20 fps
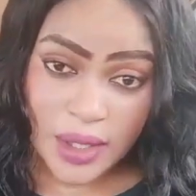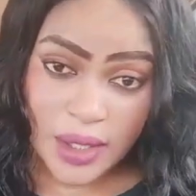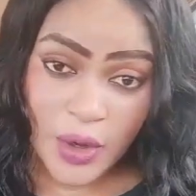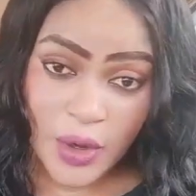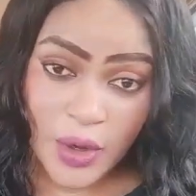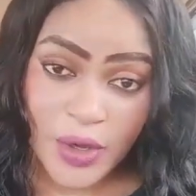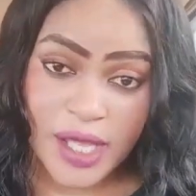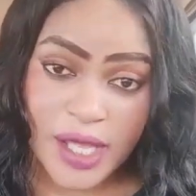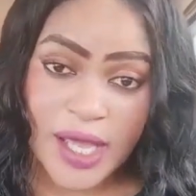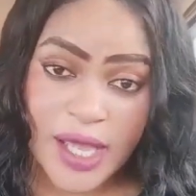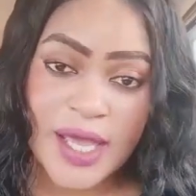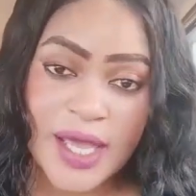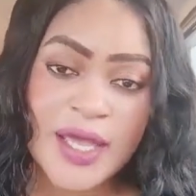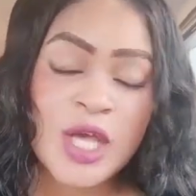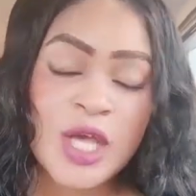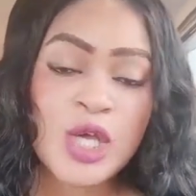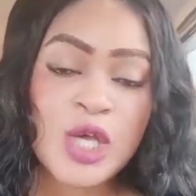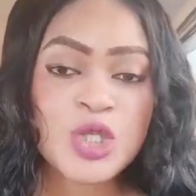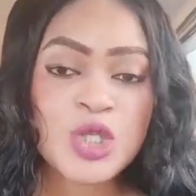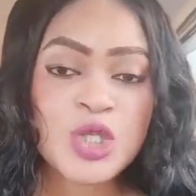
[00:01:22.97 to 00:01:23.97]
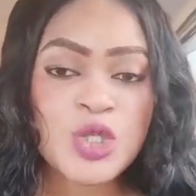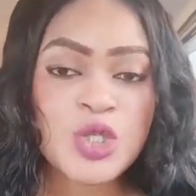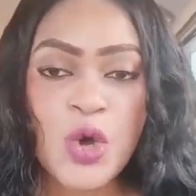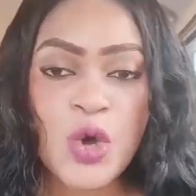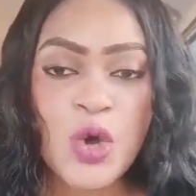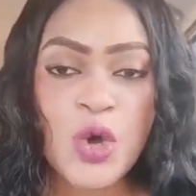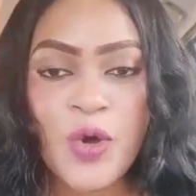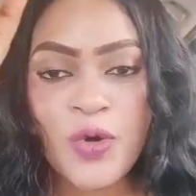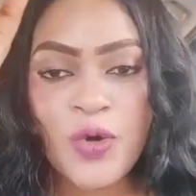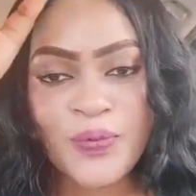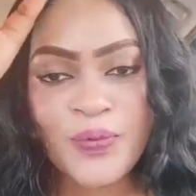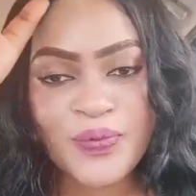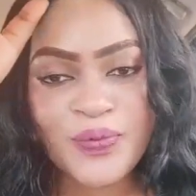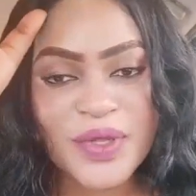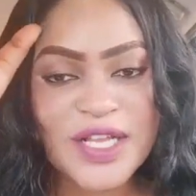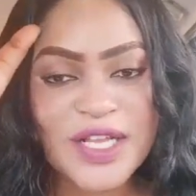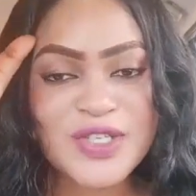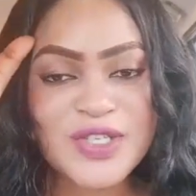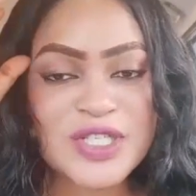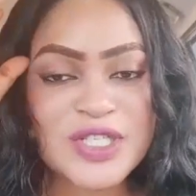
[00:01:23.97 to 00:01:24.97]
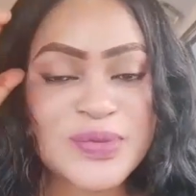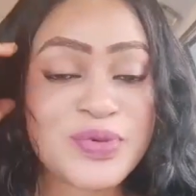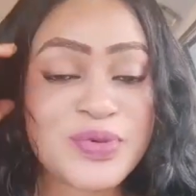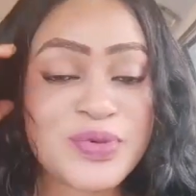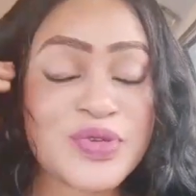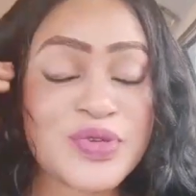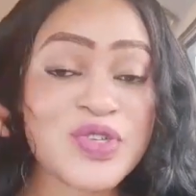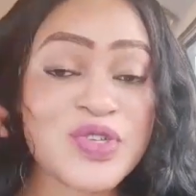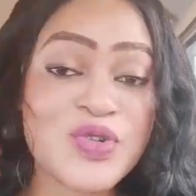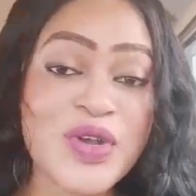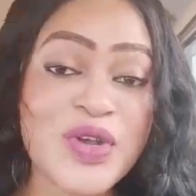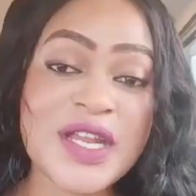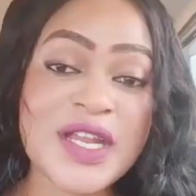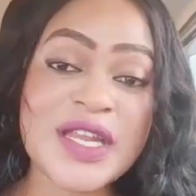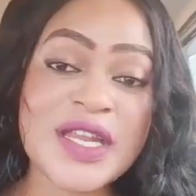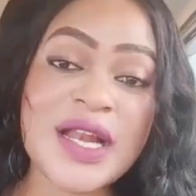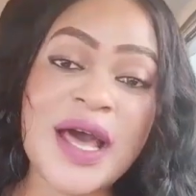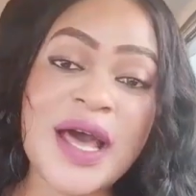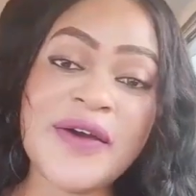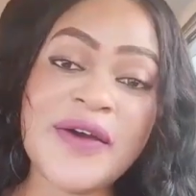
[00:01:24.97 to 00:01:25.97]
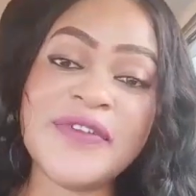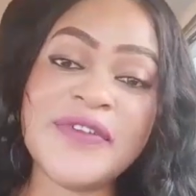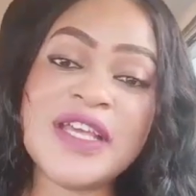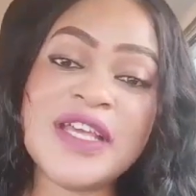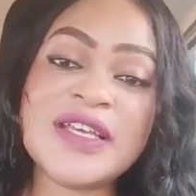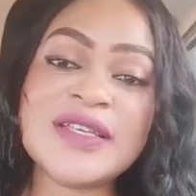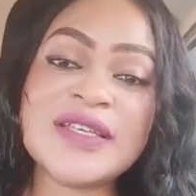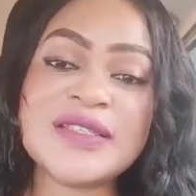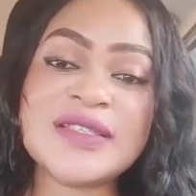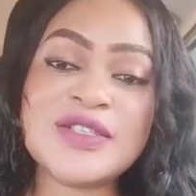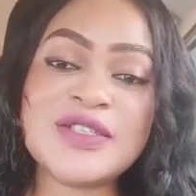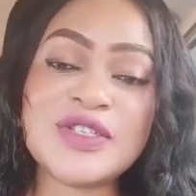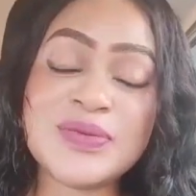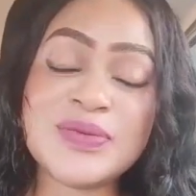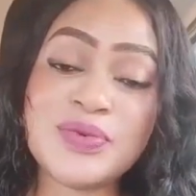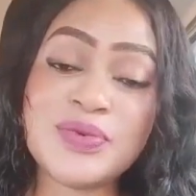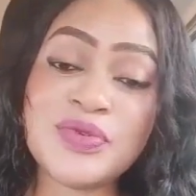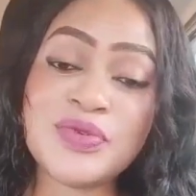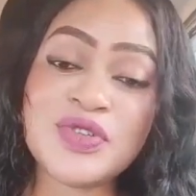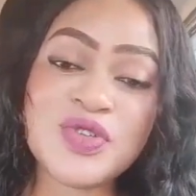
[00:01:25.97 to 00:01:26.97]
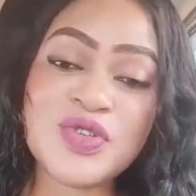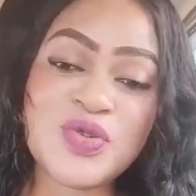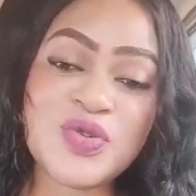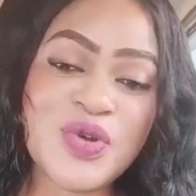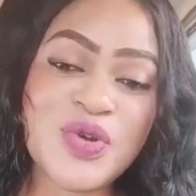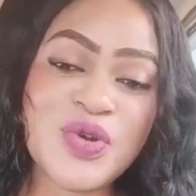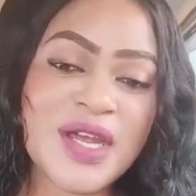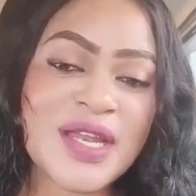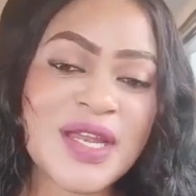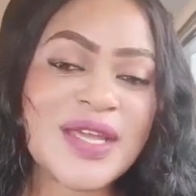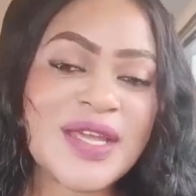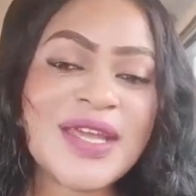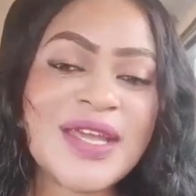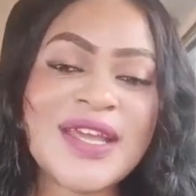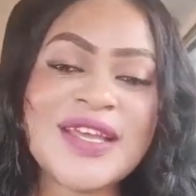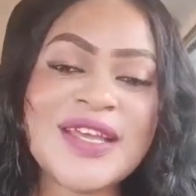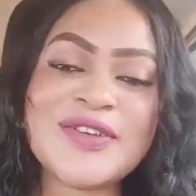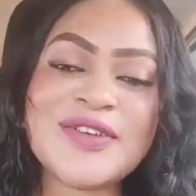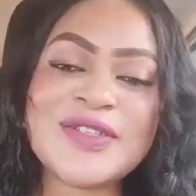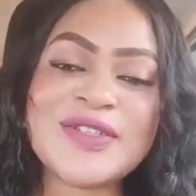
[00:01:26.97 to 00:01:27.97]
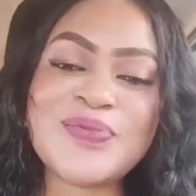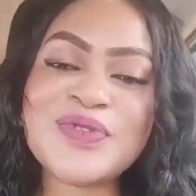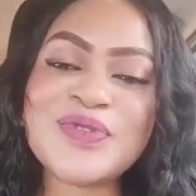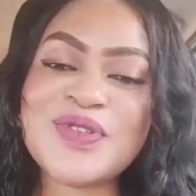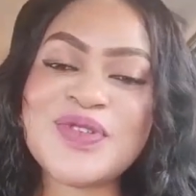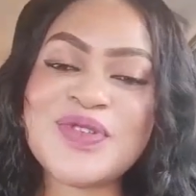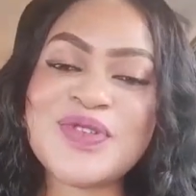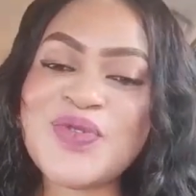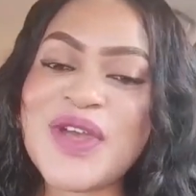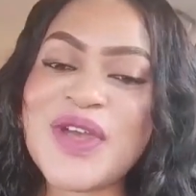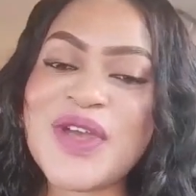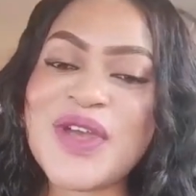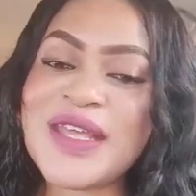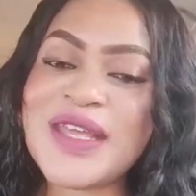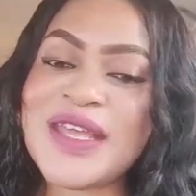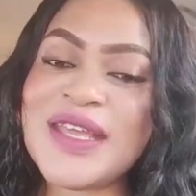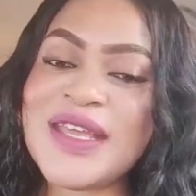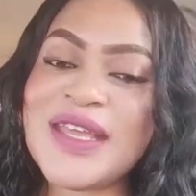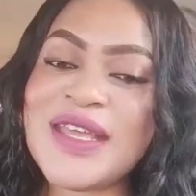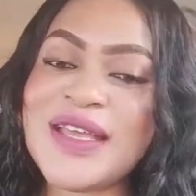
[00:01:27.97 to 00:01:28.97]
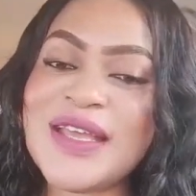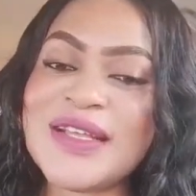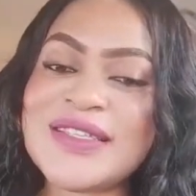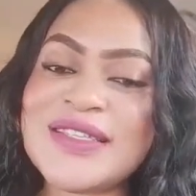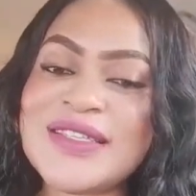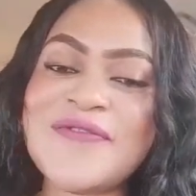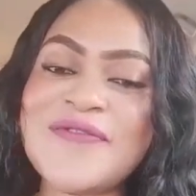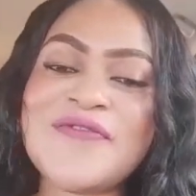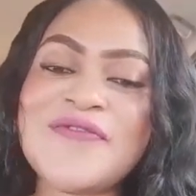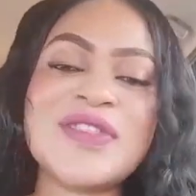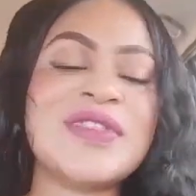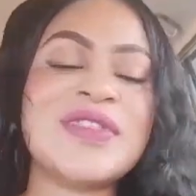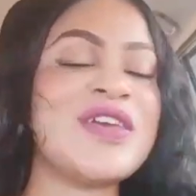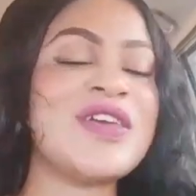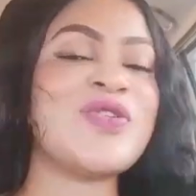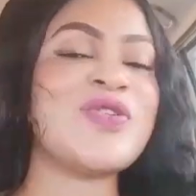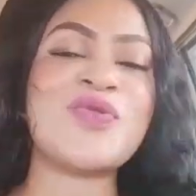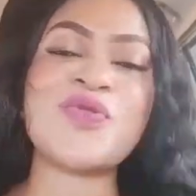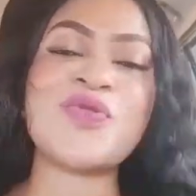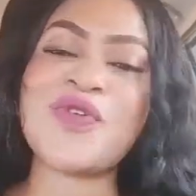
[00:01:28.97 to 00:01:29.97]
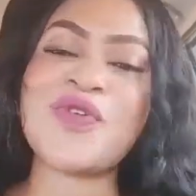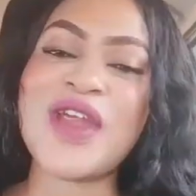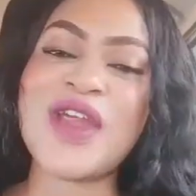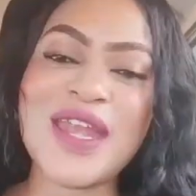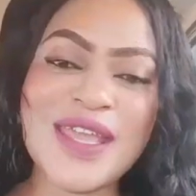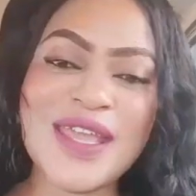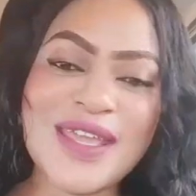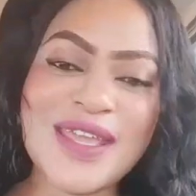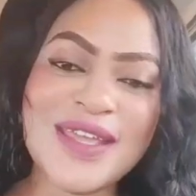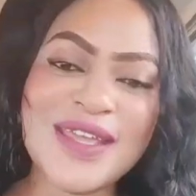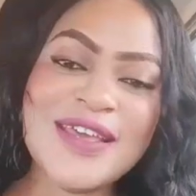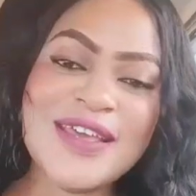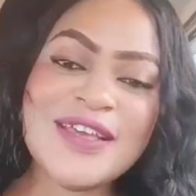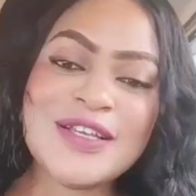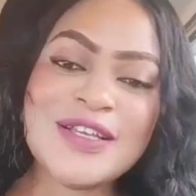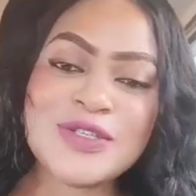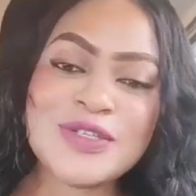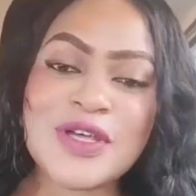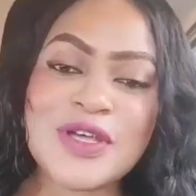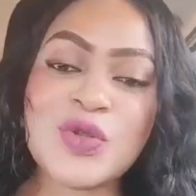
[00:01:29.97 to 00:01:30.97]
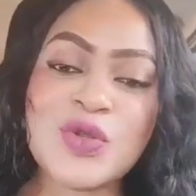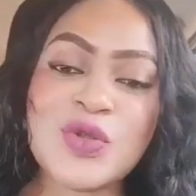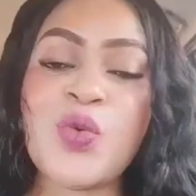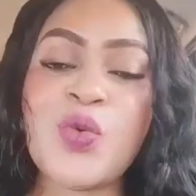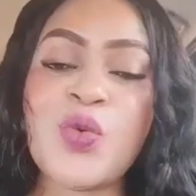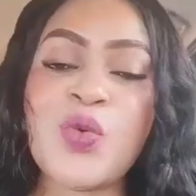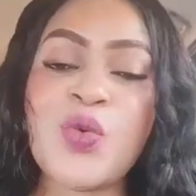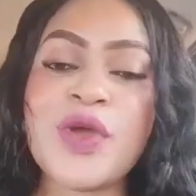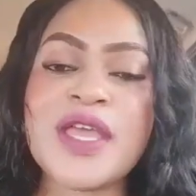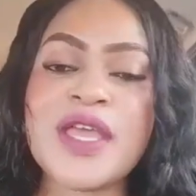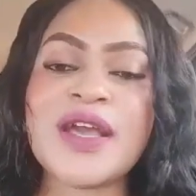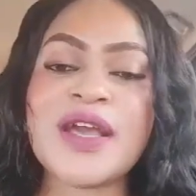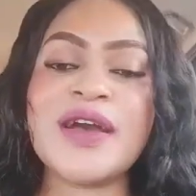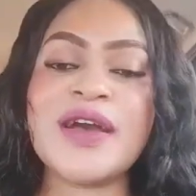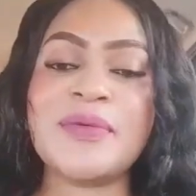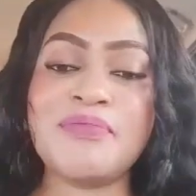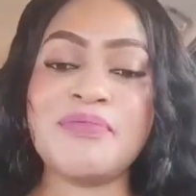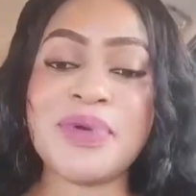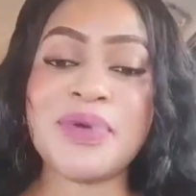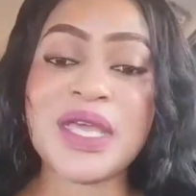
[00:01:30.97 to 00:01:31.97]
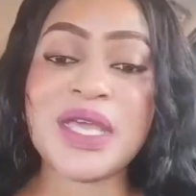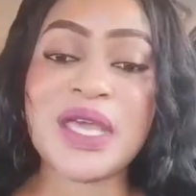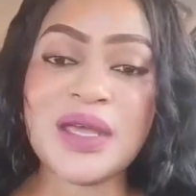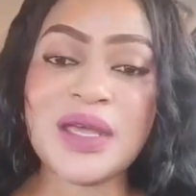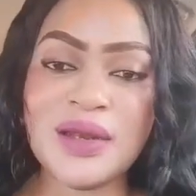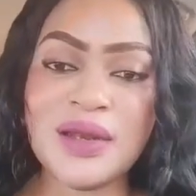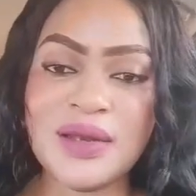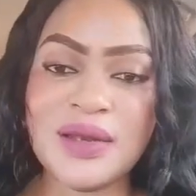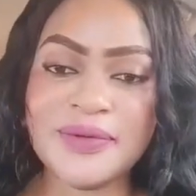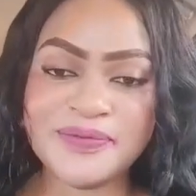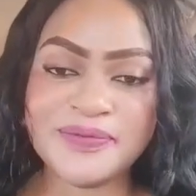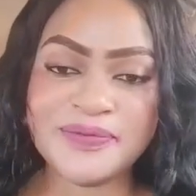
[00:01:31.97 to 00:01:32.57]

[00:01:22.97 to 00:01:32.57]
Okay, so get your spoons ready, lovelies, your spoons ready, get everything ready so that we can begin.